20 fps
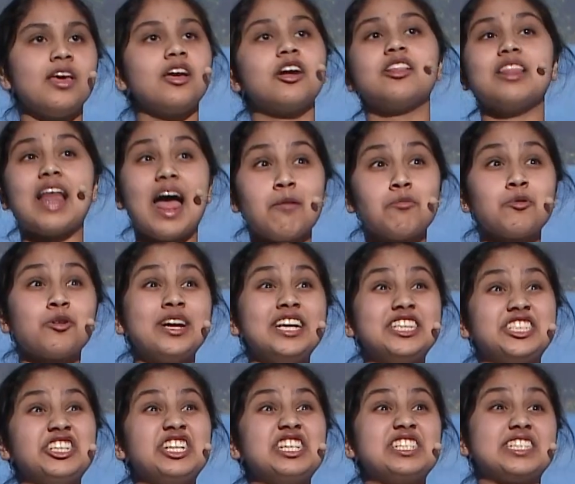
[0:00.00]

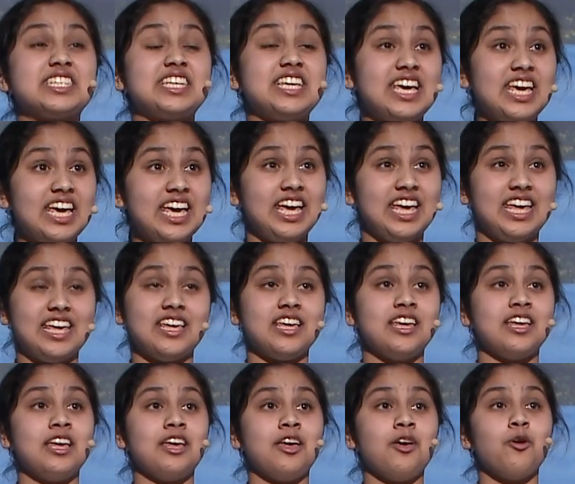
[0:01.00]
Collaboration is key.
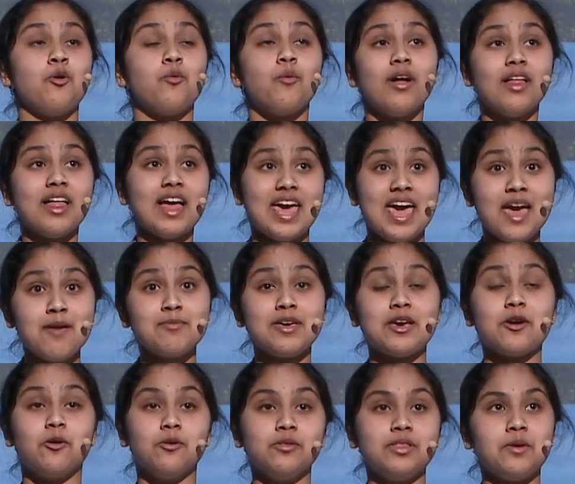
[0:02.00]
While I am the
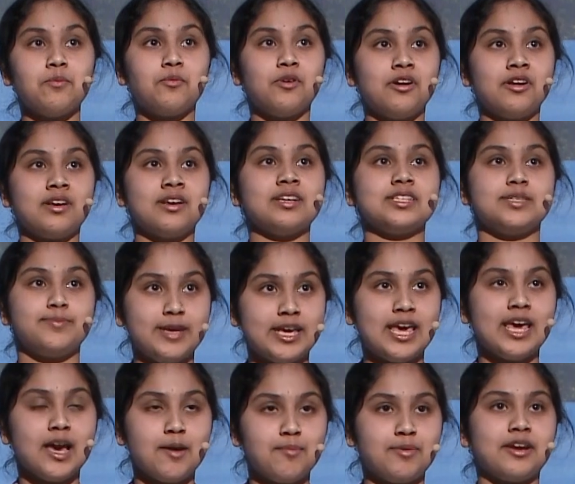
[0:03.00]
only one
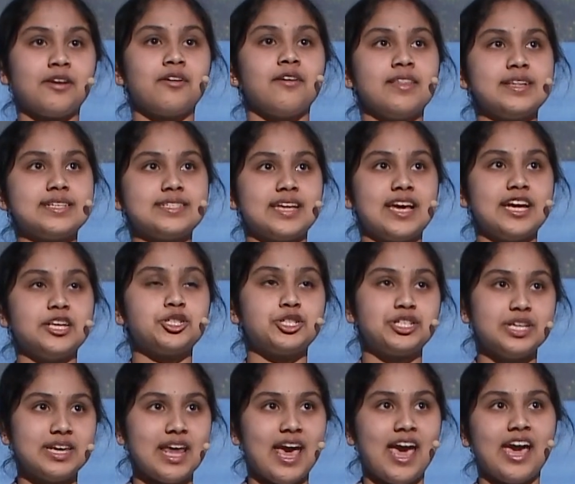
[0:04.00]
speaking up here on the stage
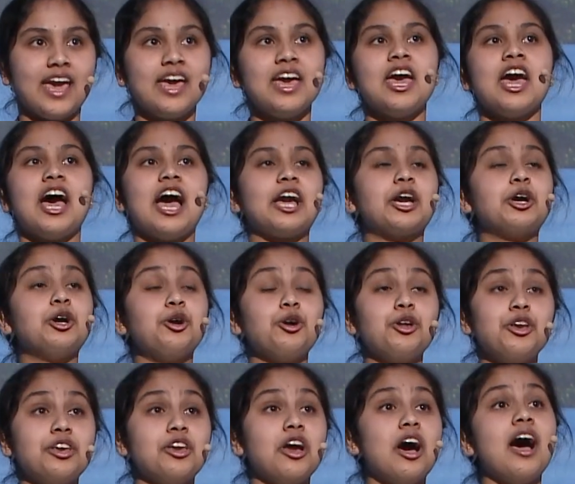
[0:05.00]
today, I
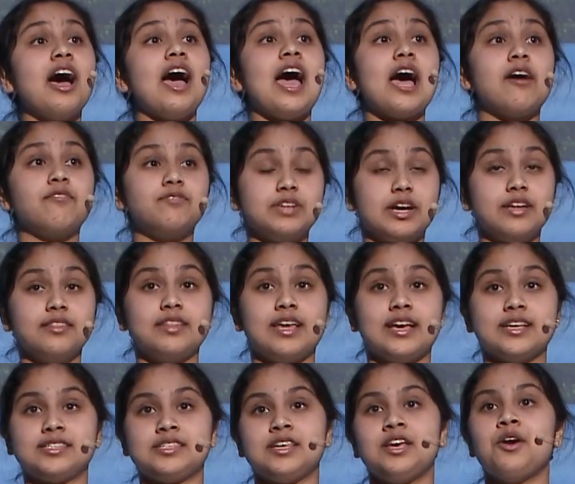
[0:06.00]
could not have done
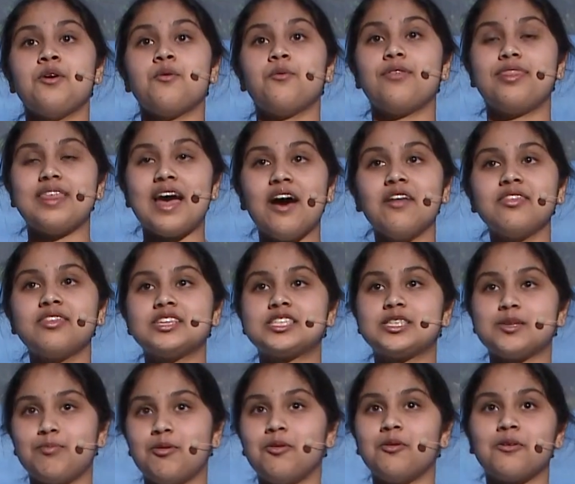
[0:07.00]
this without the
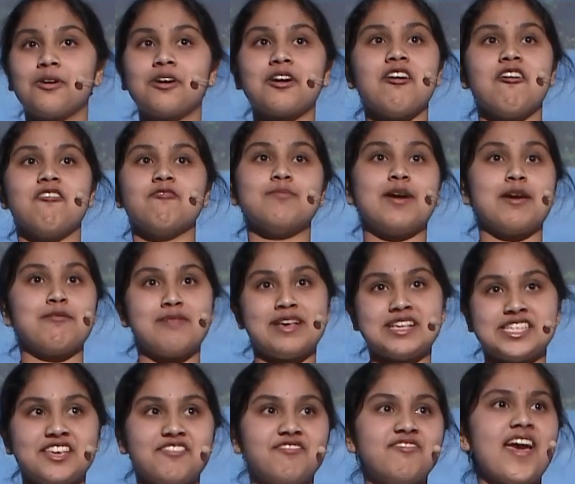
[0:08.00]
support of my
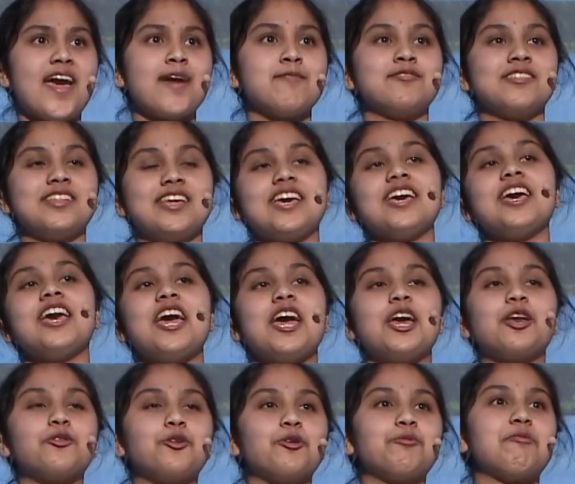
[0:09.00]
amazing family
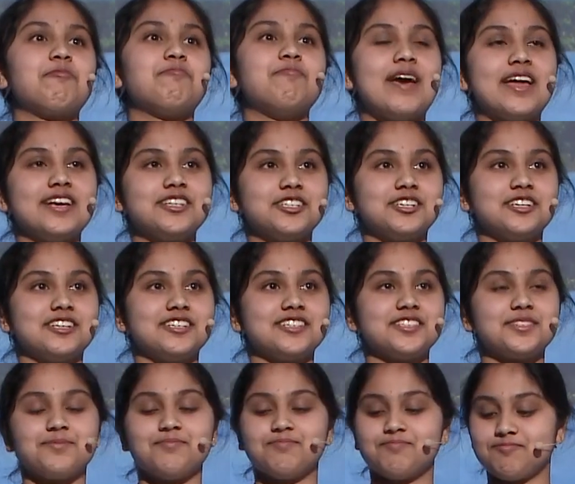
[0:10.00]
and group of
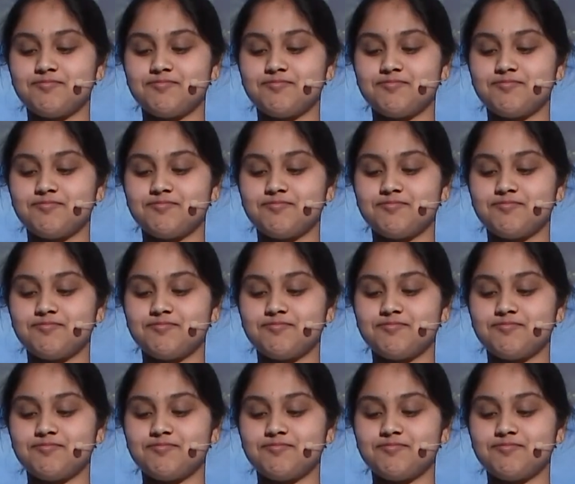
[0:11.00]
mentors.